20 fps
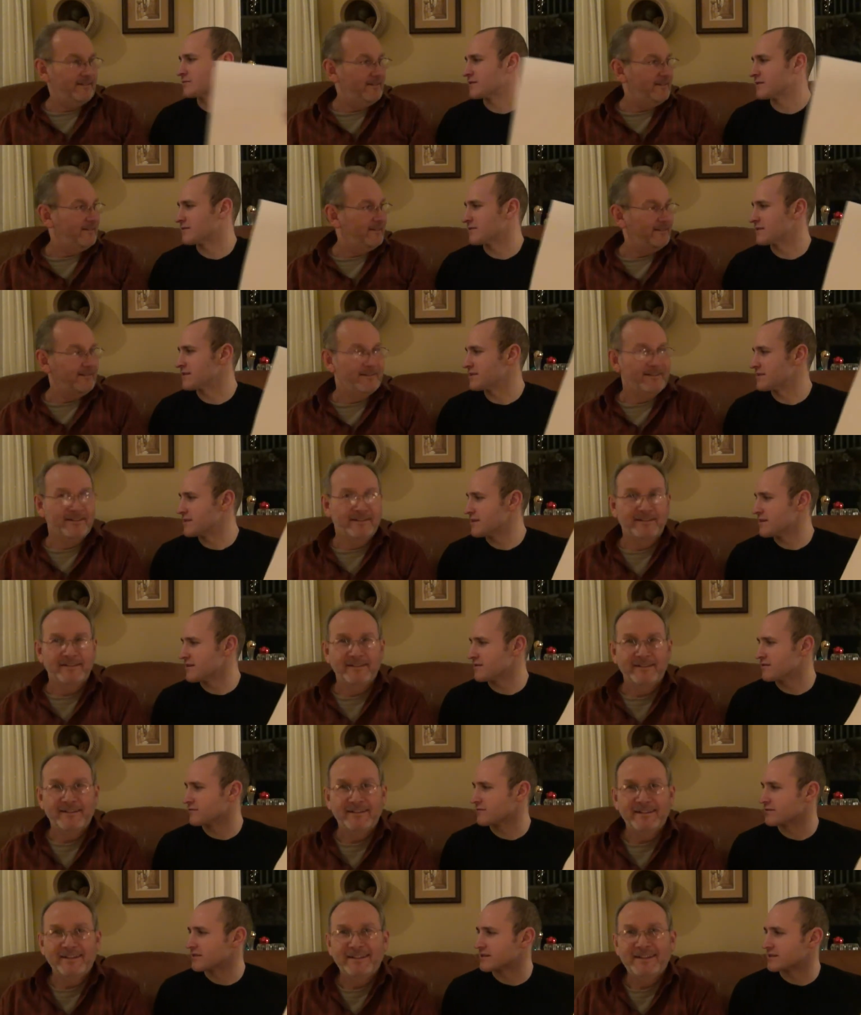Speaker 1: of the
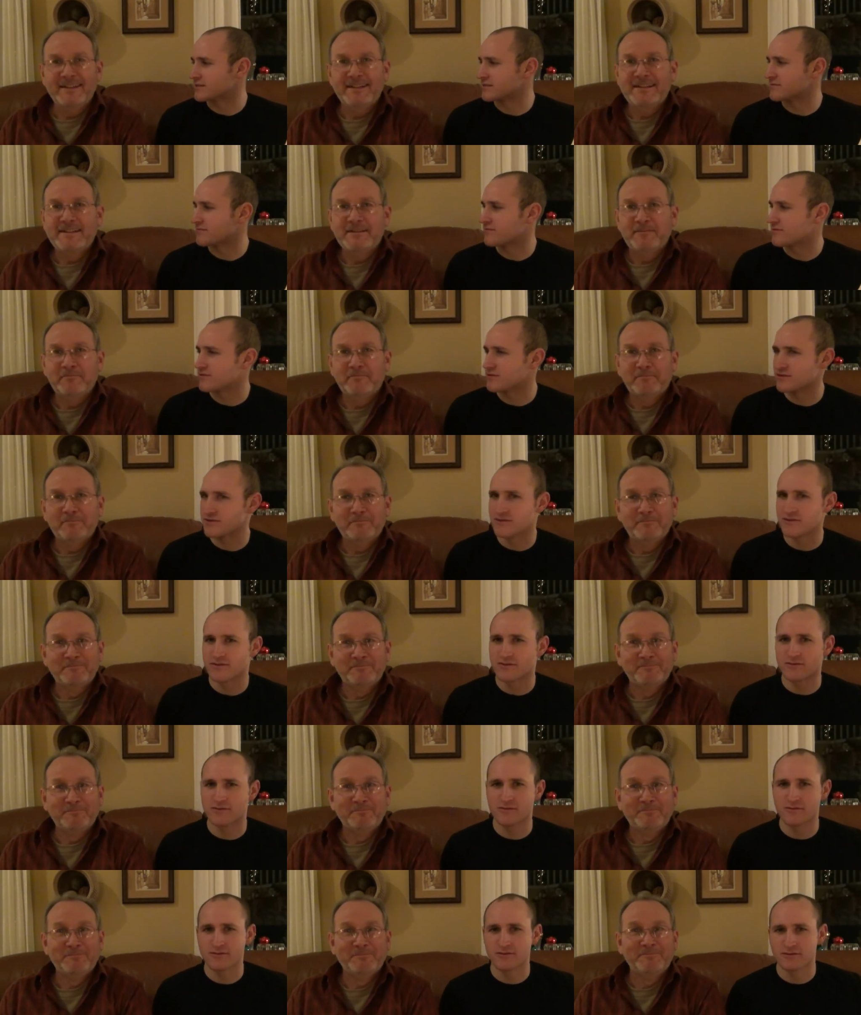year list for
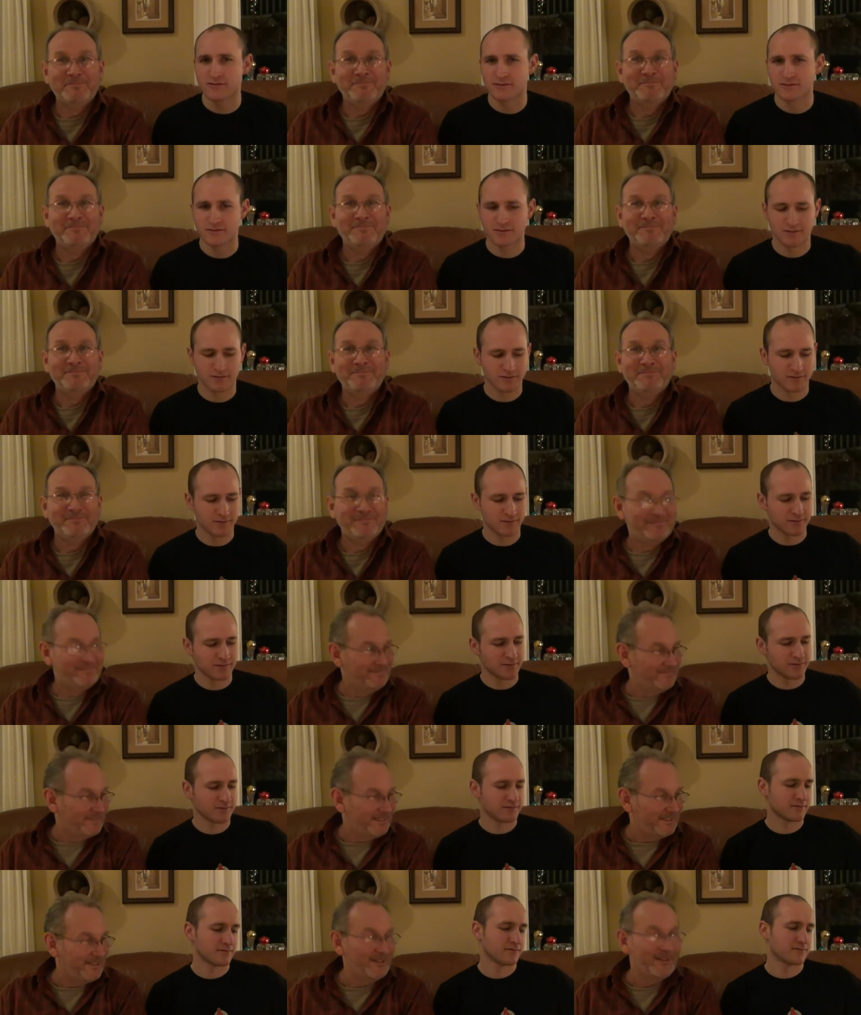you.
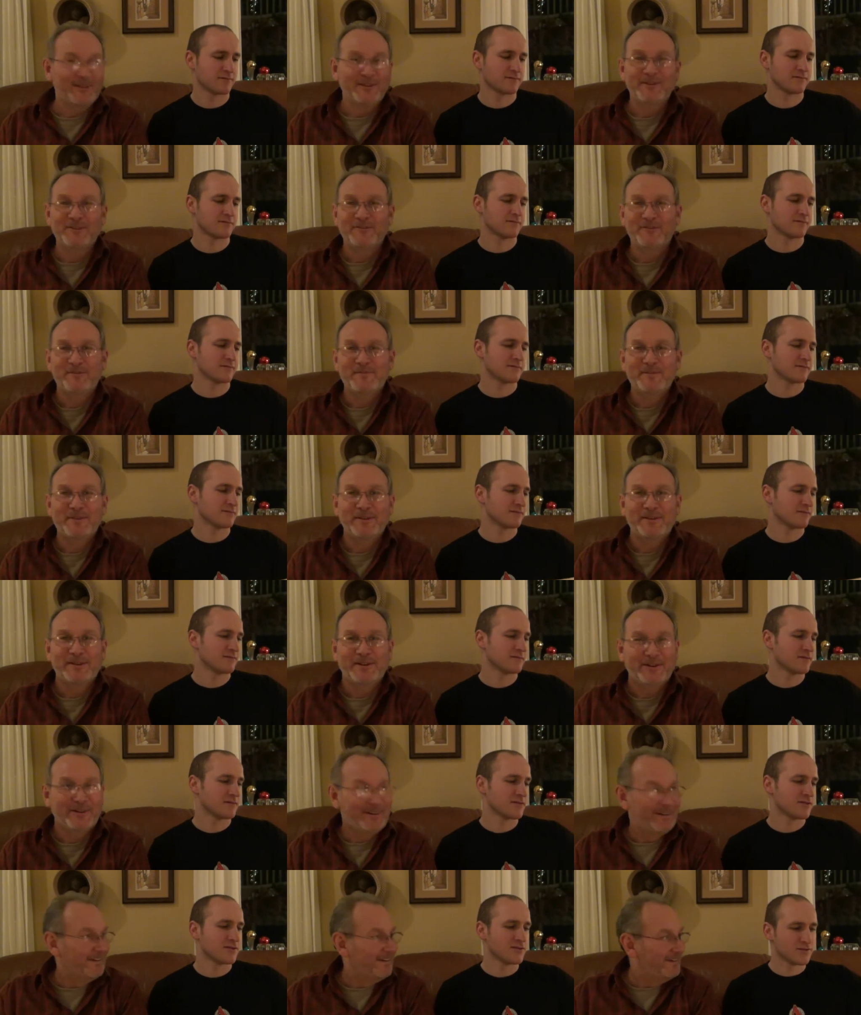
Speaker 2: It didn't look familiar.